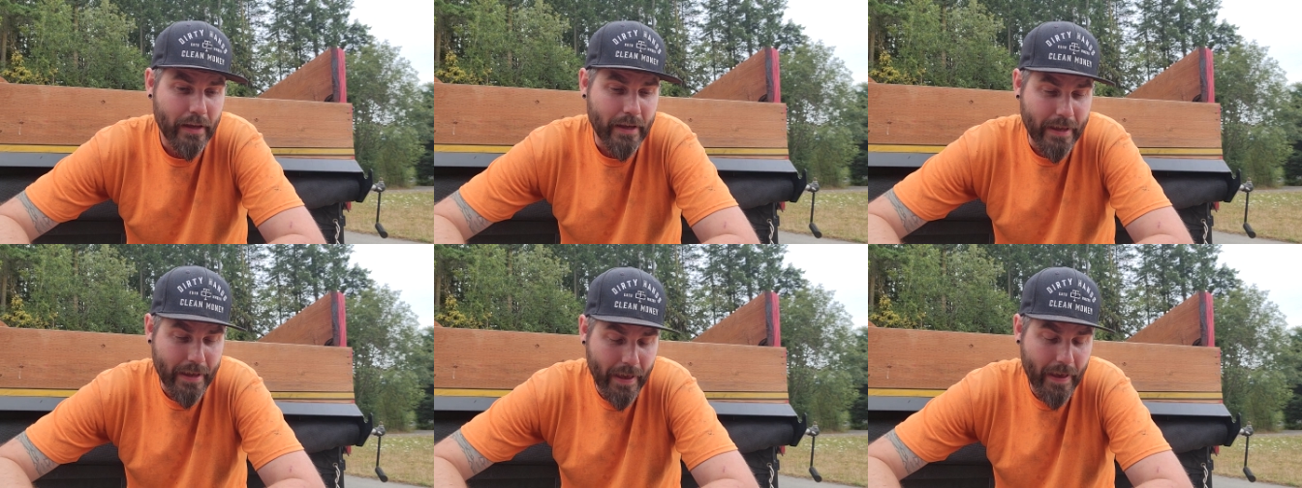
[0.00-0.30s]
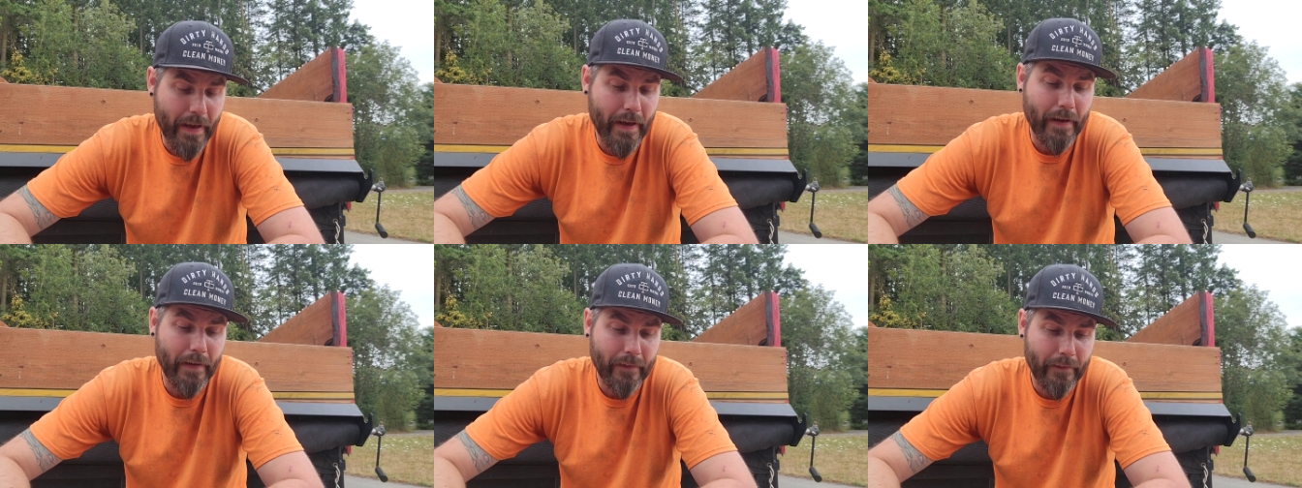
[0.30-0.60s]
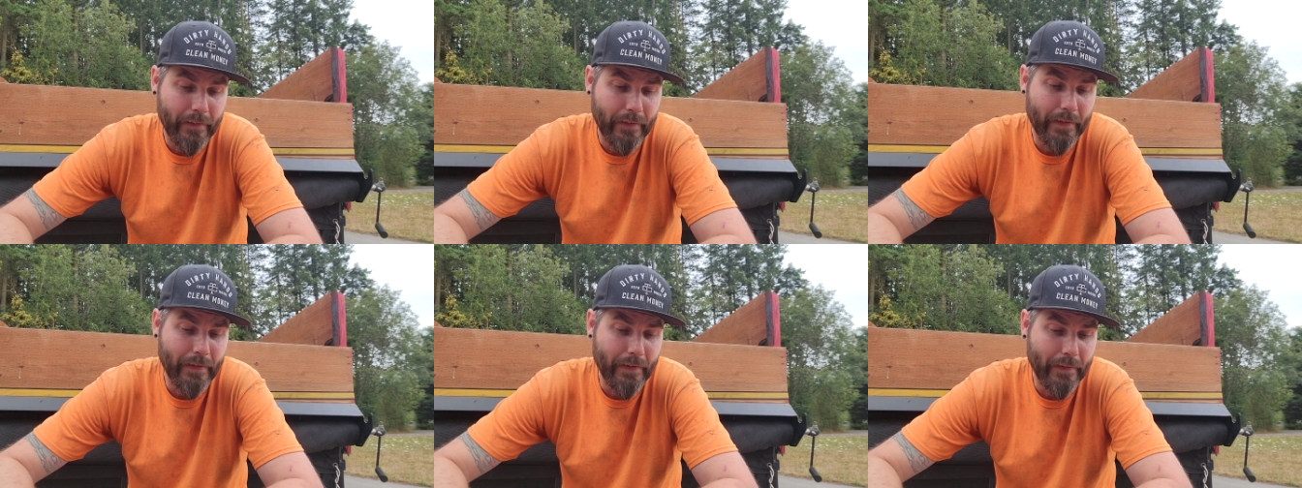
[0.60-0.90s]
yeah,
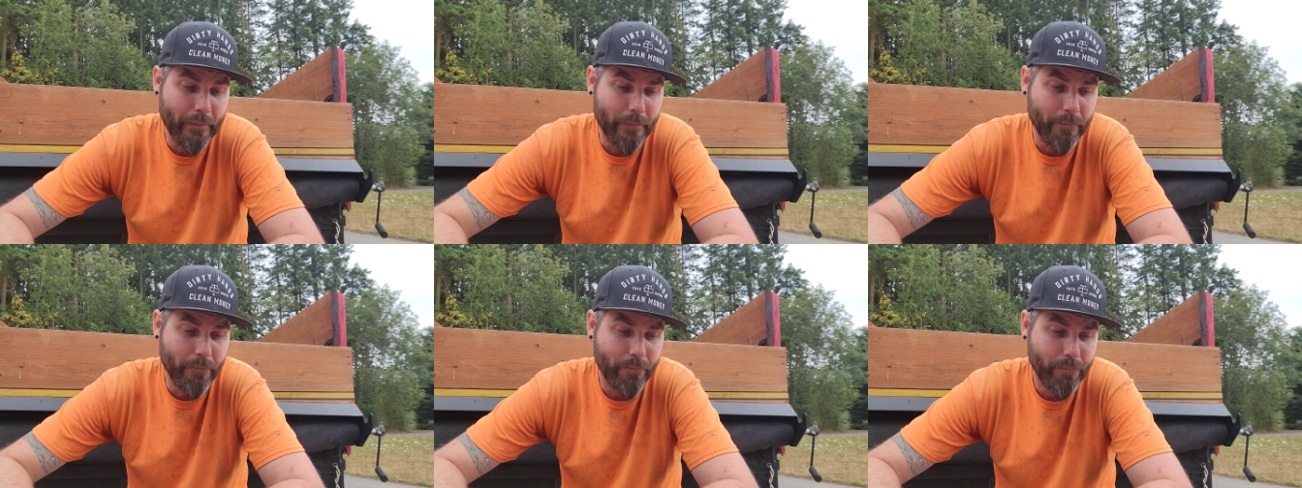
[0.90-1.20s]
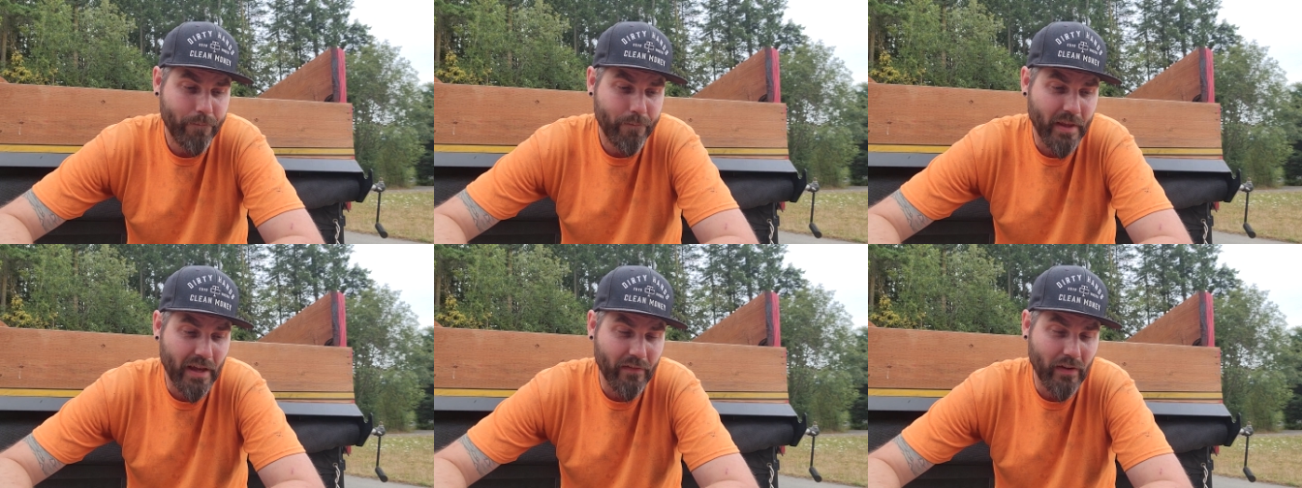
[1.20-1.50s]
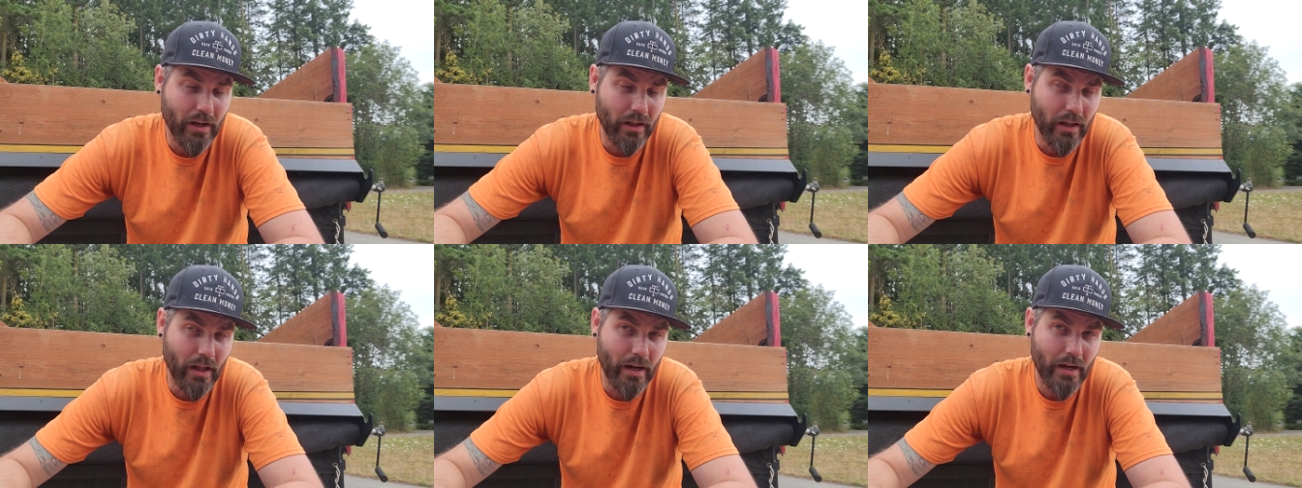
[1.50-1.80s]
I've
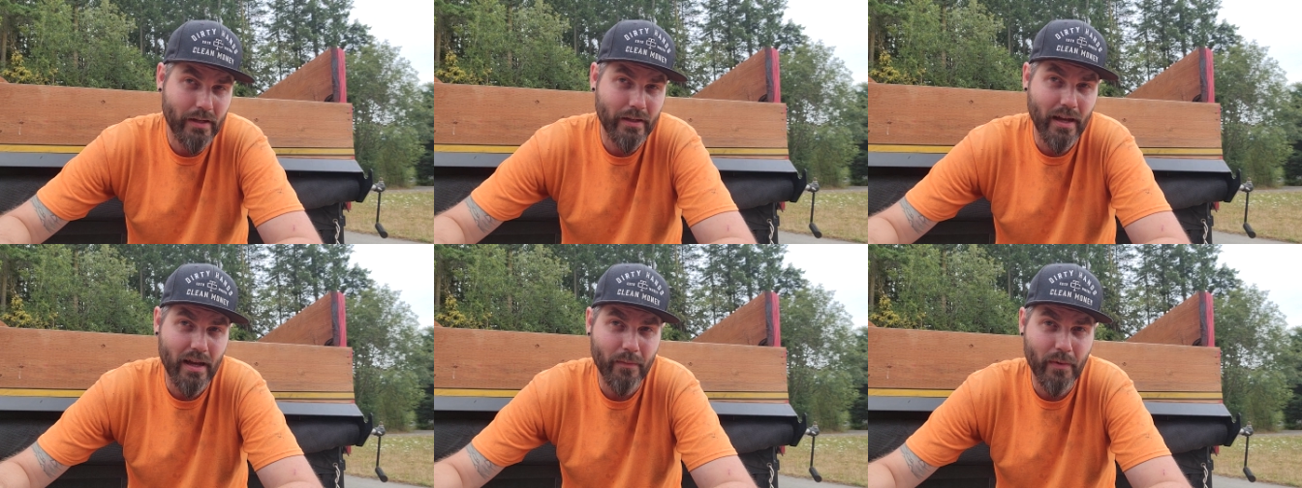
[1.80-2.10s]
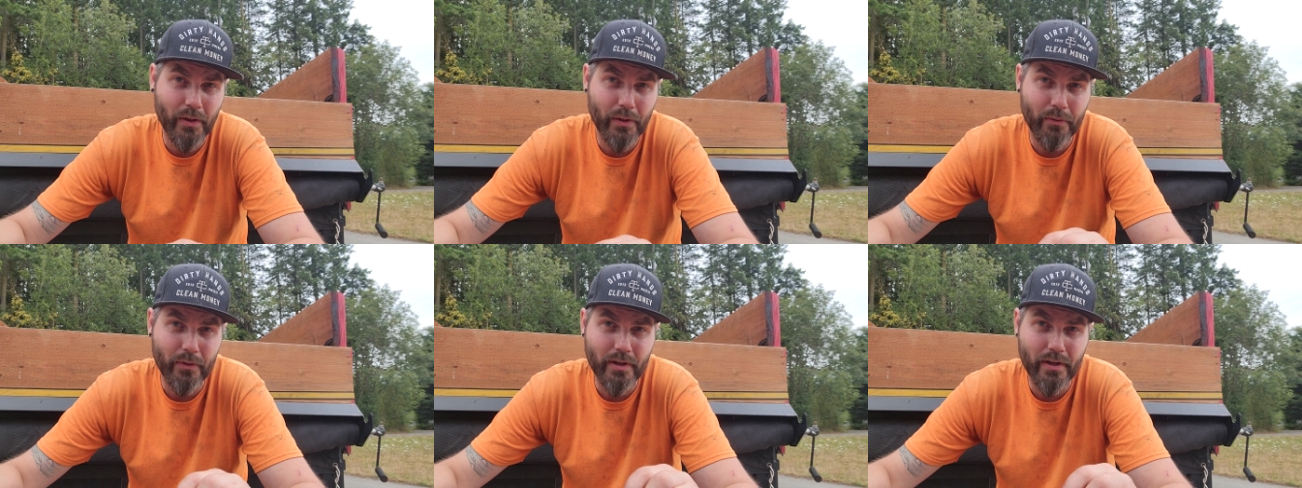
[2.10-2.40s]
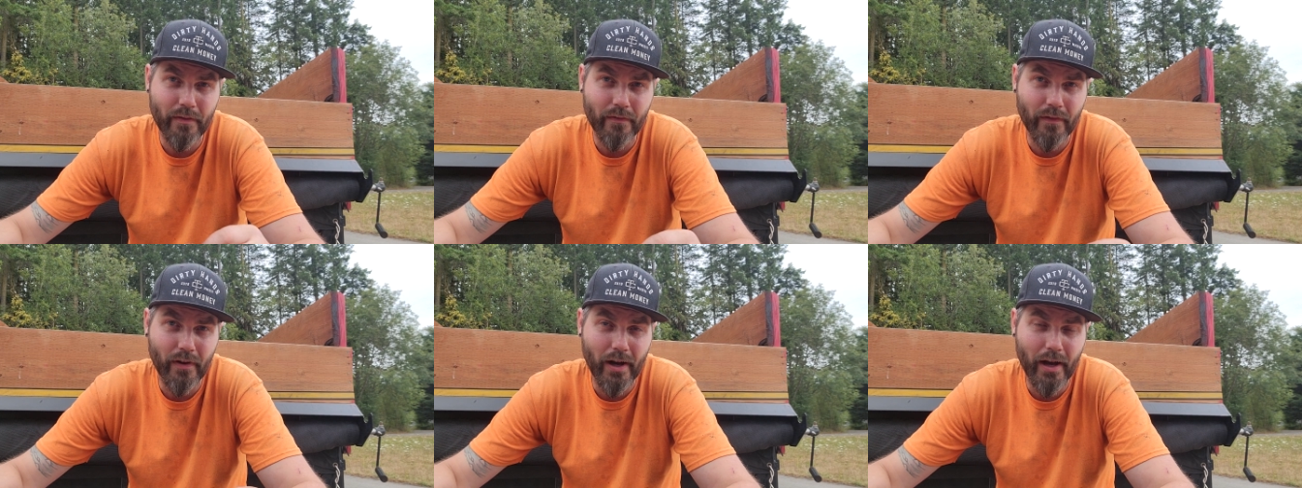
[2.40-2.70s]
got a lot of time on
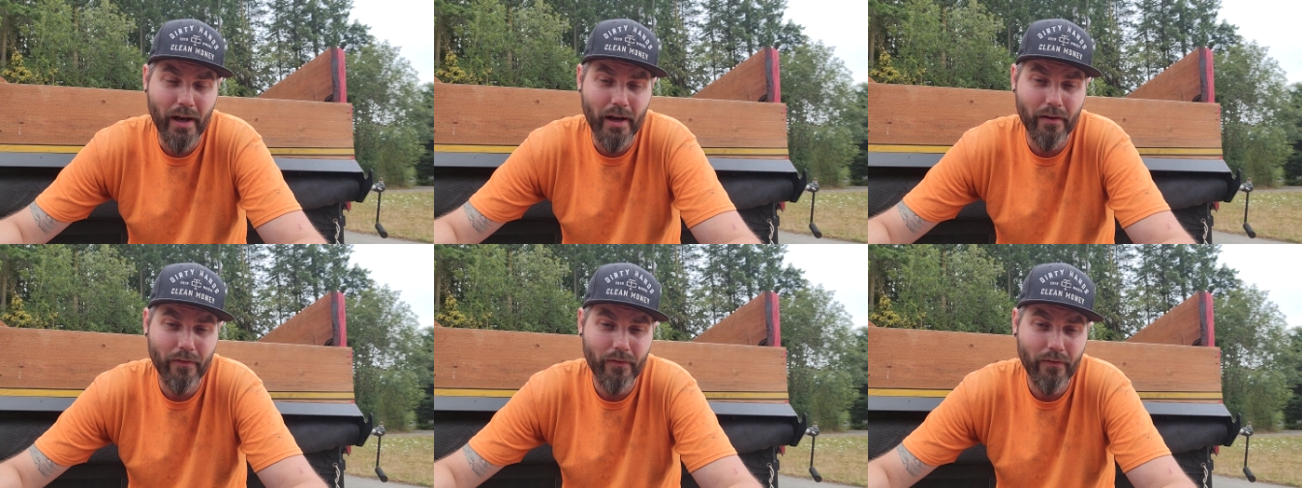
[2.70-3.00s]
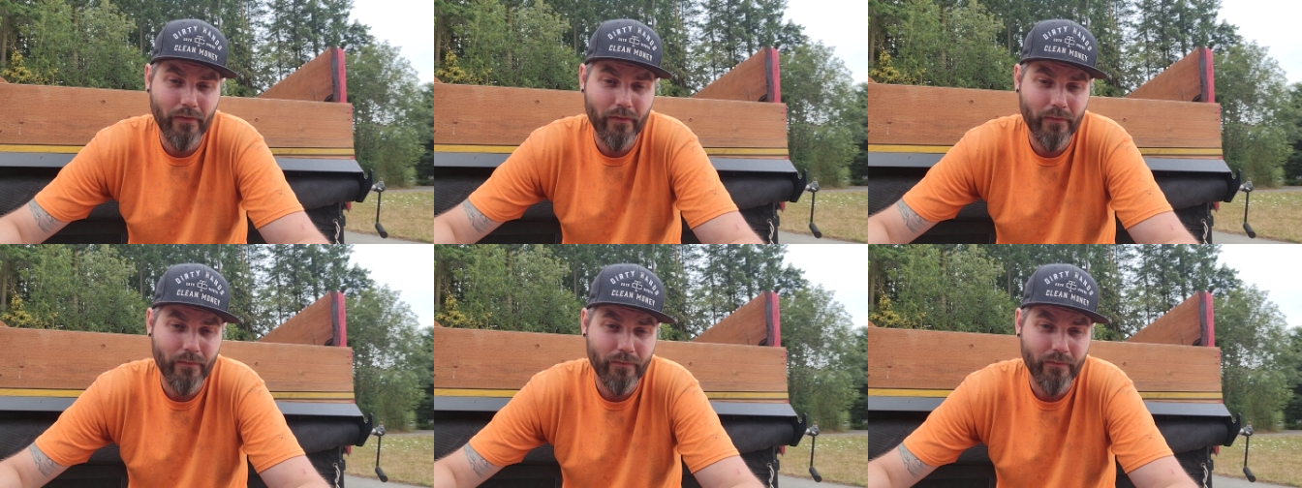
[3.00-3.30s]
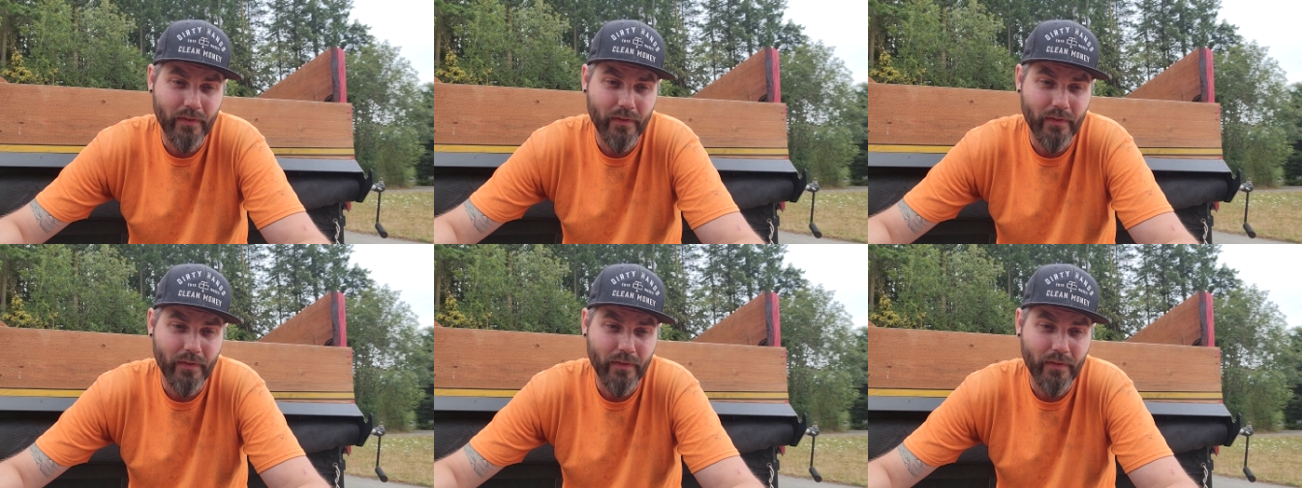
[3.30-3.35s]
325,